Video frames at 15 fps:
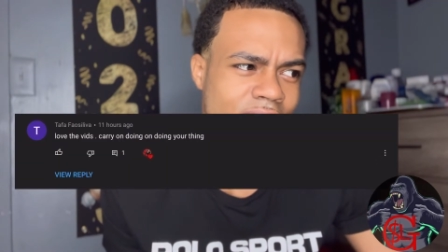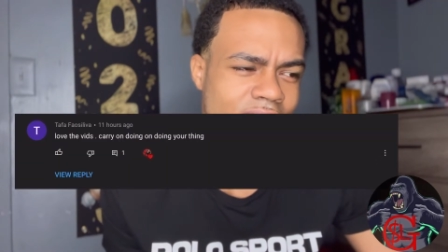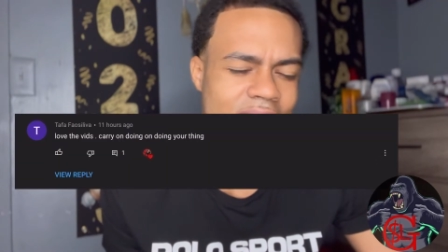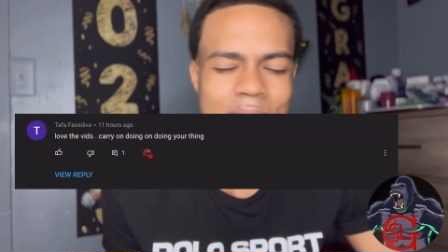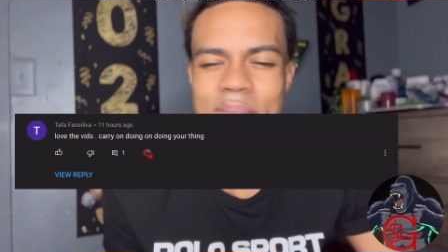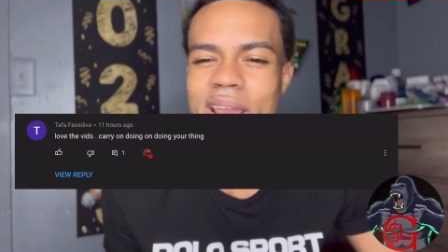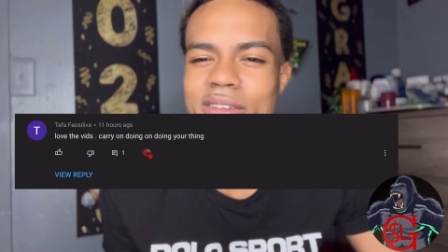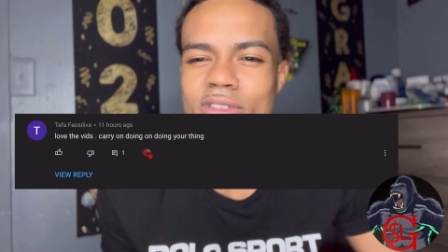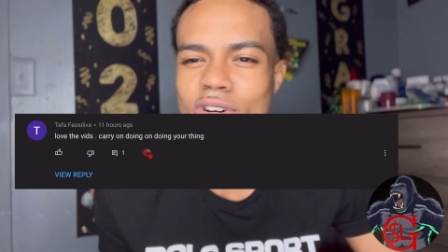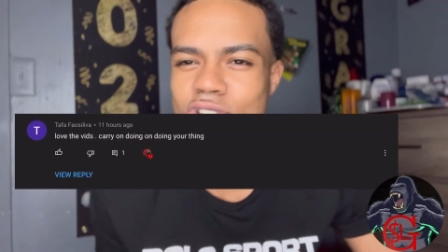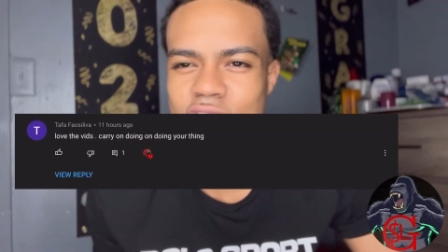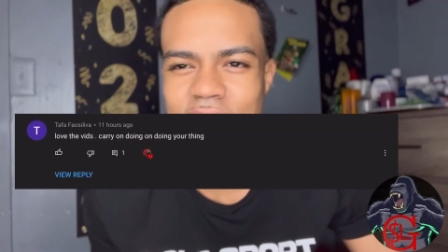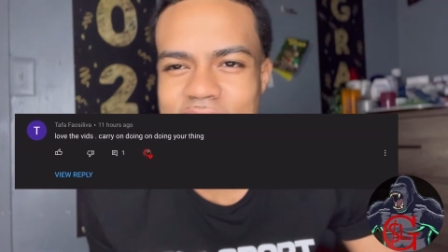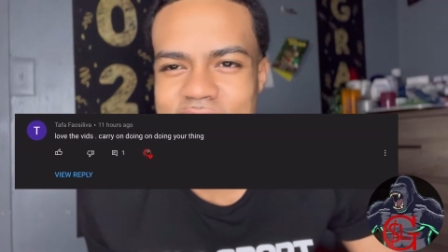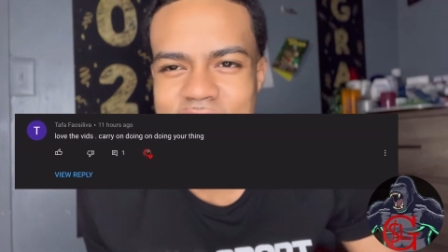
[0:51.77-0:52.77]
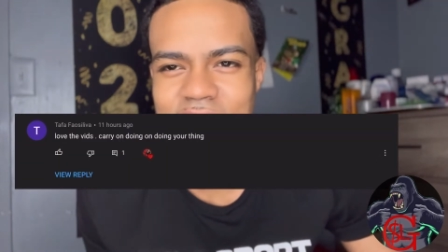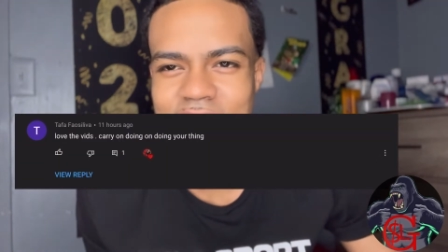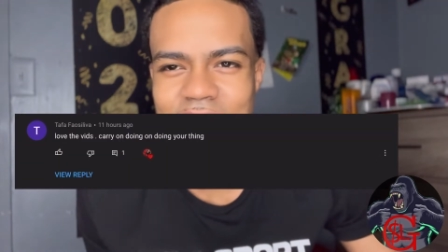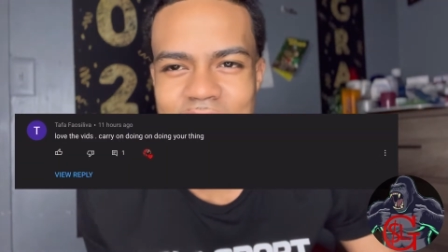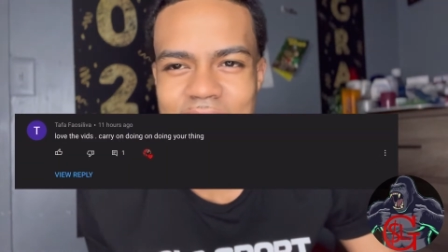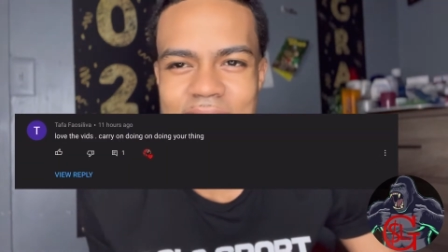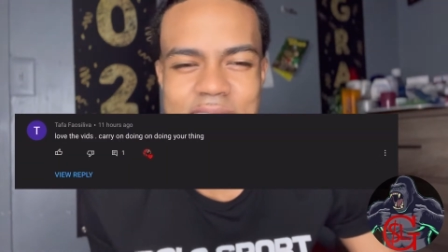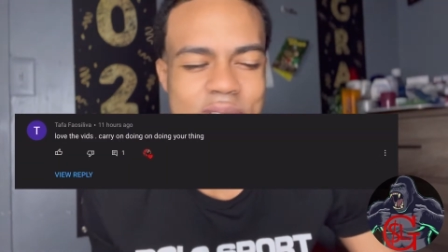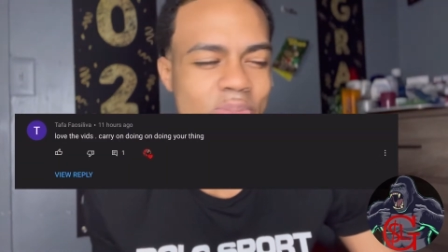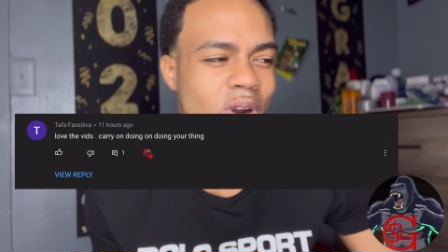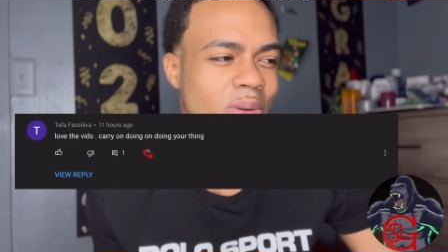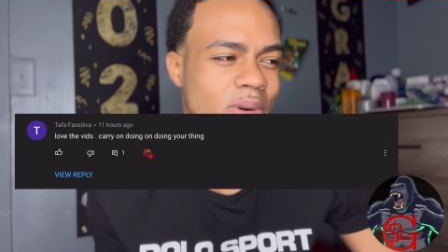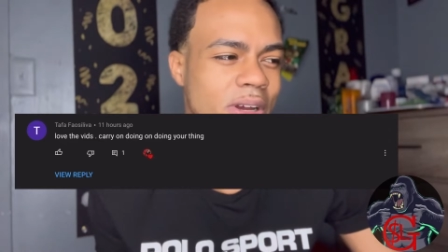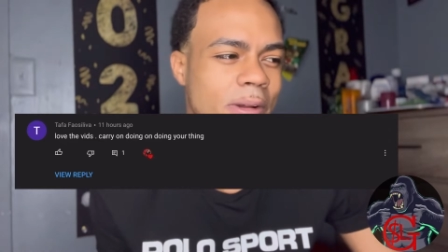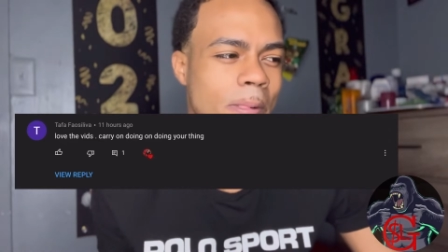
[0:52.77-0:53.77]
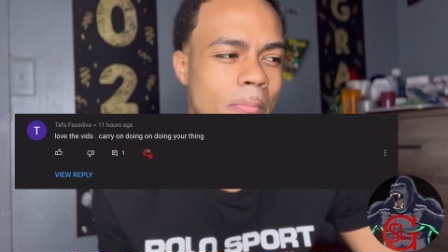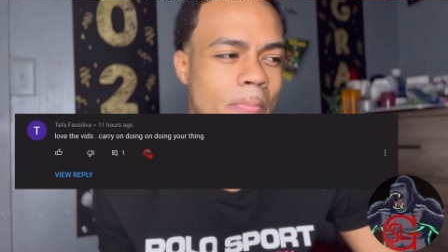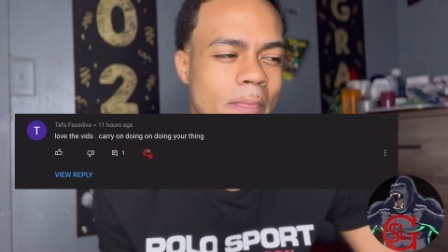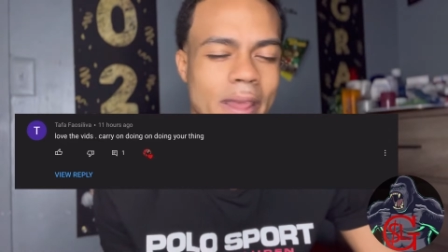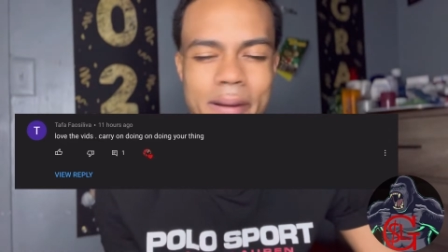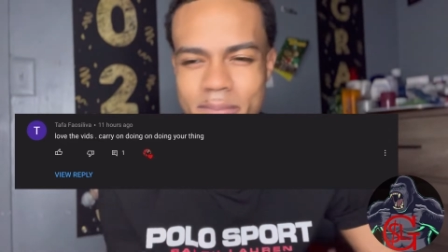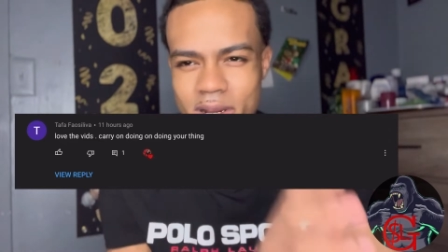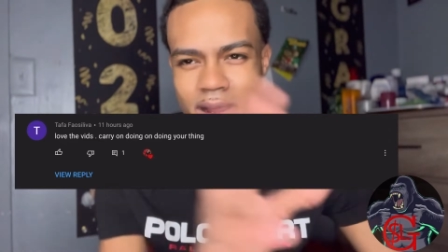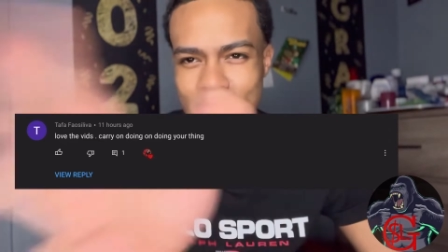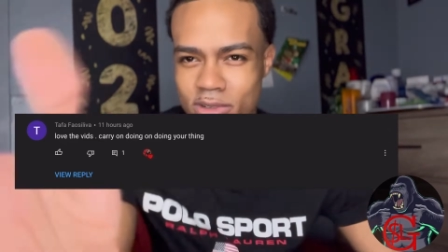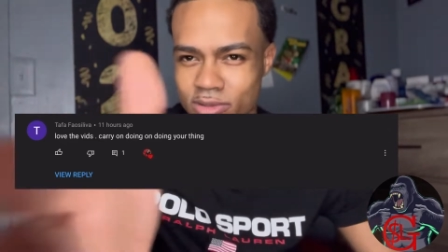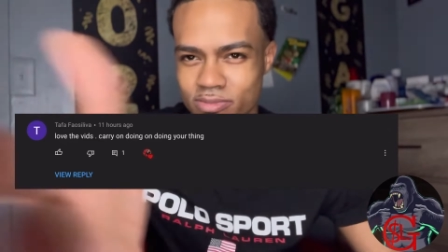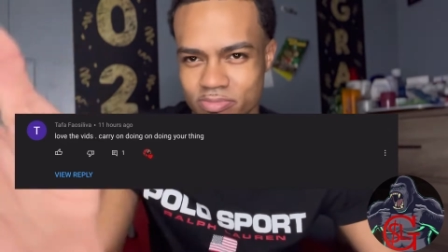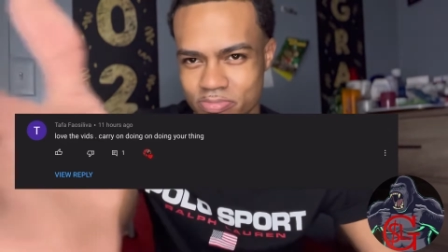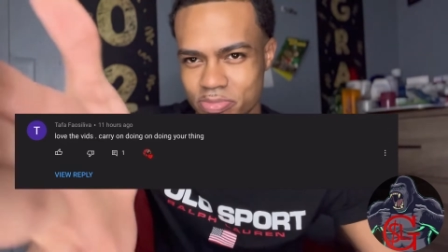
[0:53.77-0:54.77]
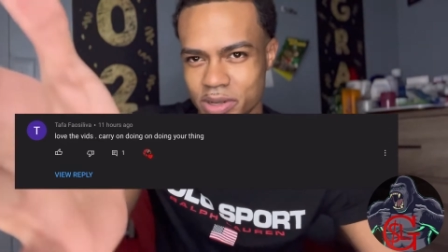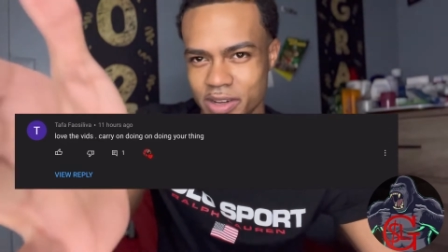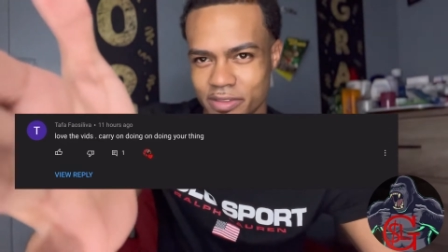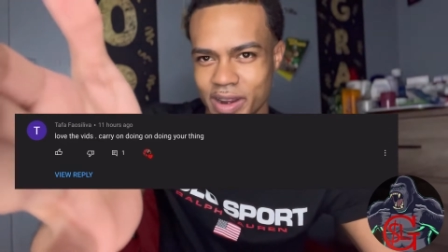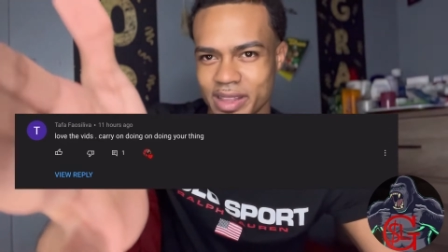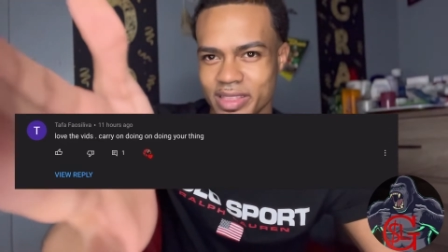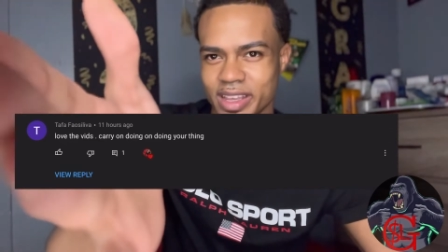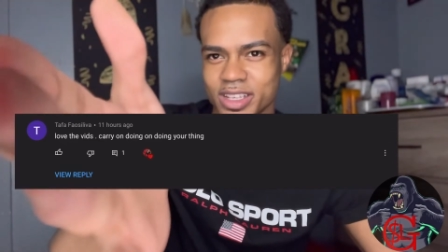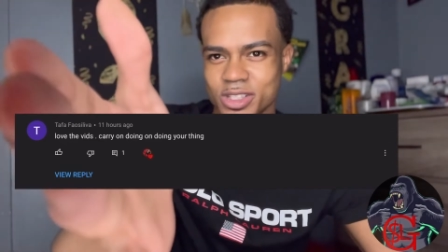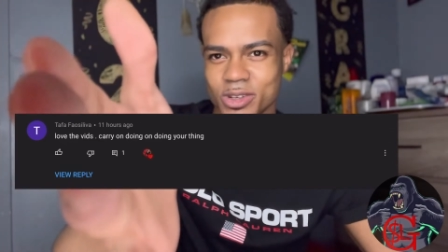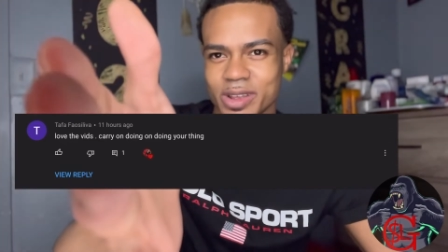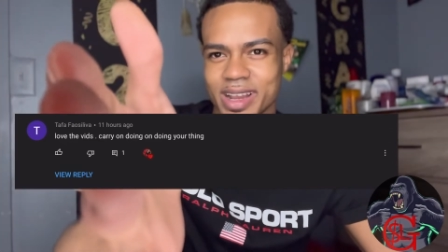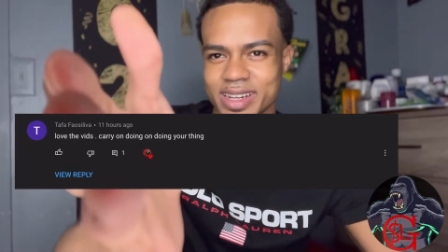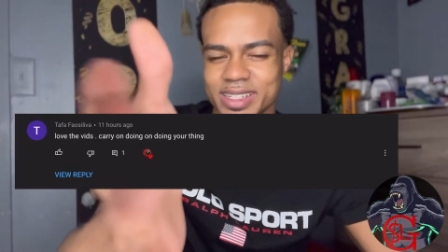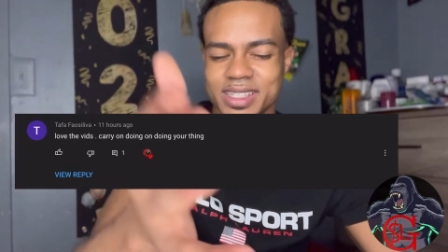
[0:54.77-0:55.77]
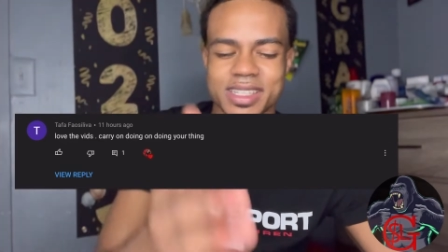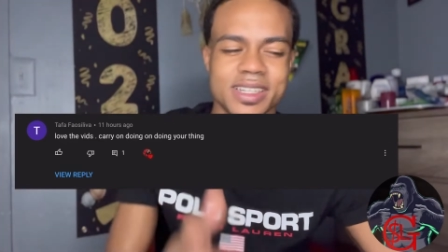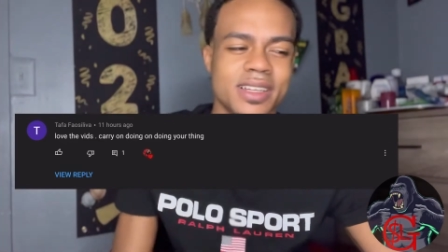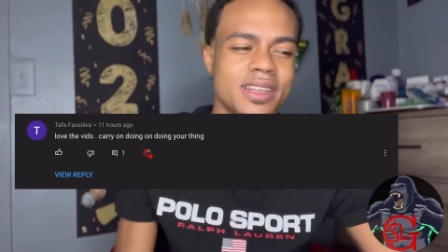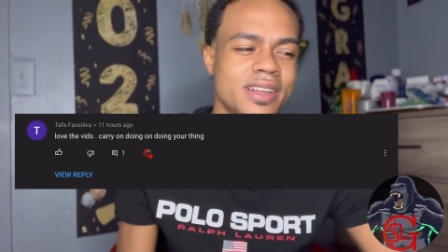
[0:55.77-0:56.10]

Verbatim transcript: I'm not even gonna try to say that last part, but I'm gonna, I'm gonna put it right there so y'all can see.